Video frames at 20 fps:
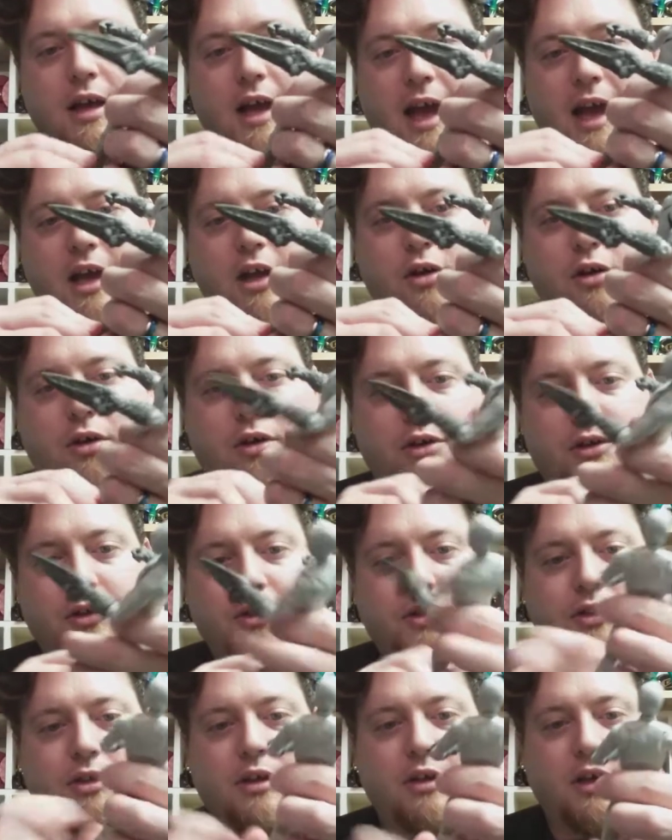
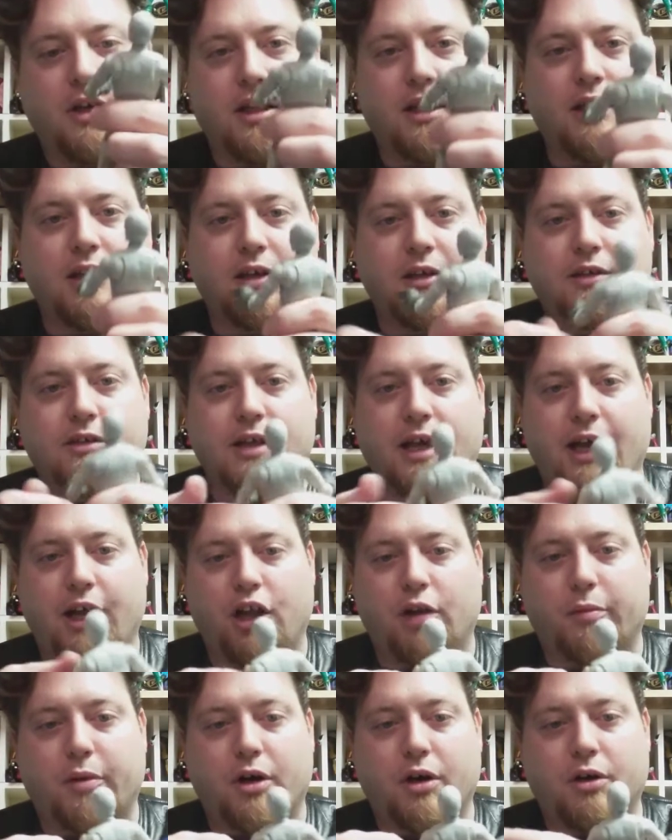Ankles, knees,
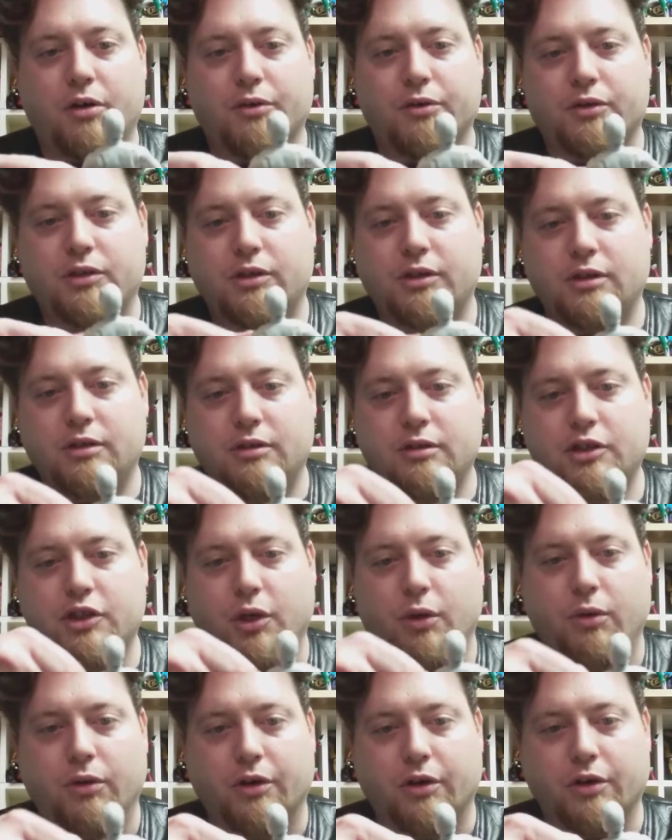elbows,
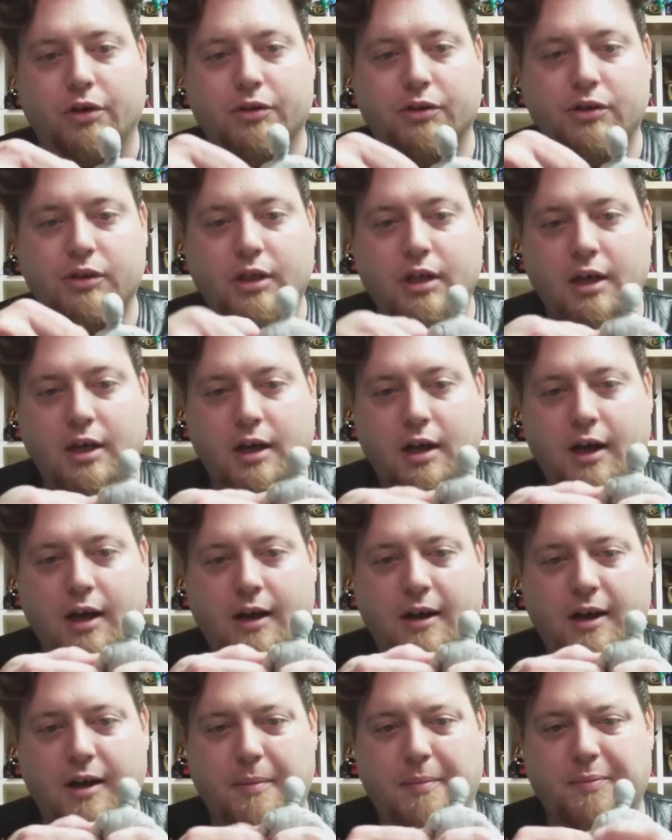shoulders.
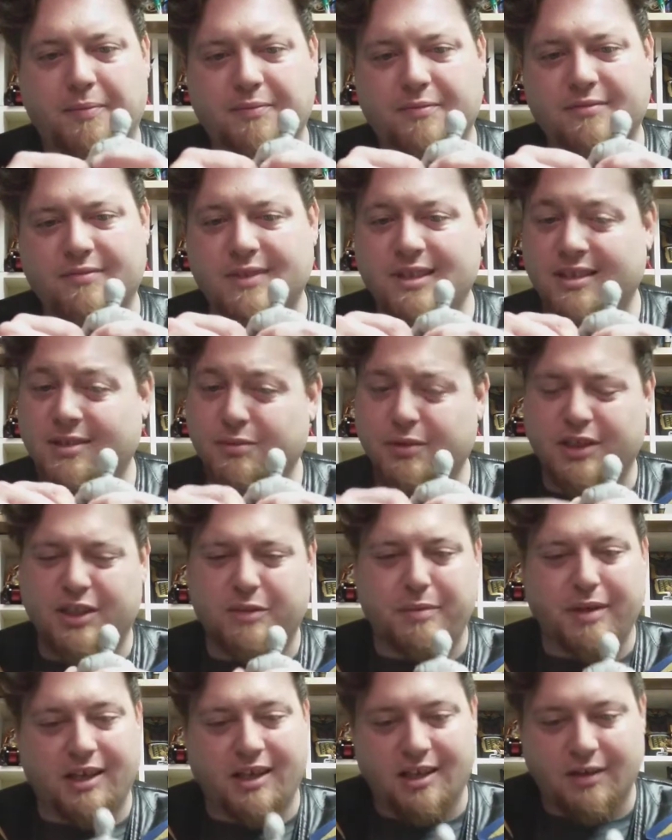Well,
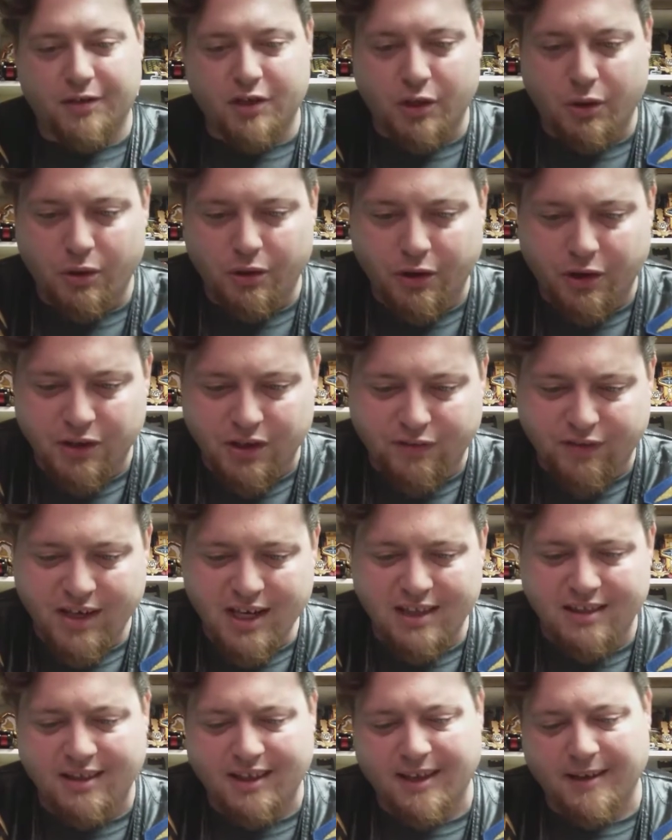speaking of shoulders, if
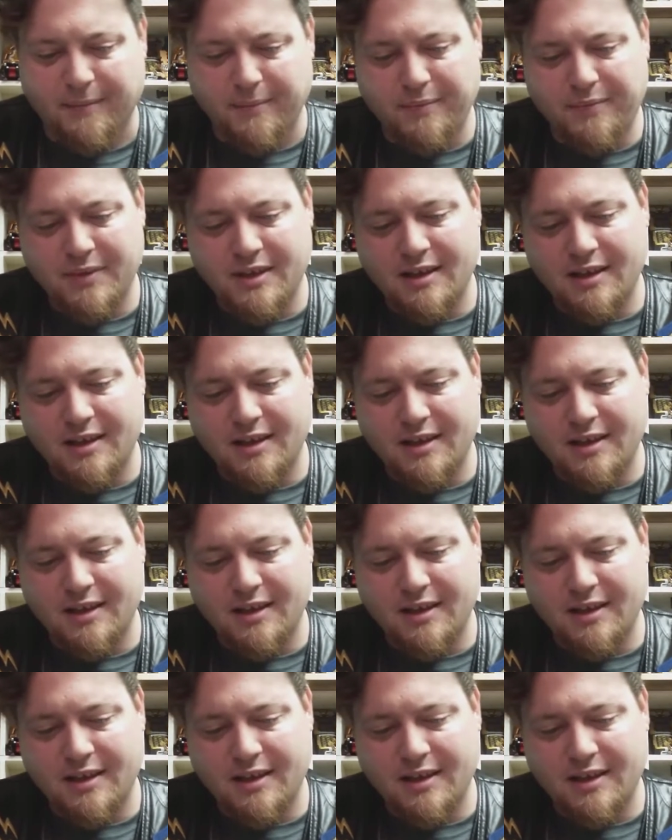anything,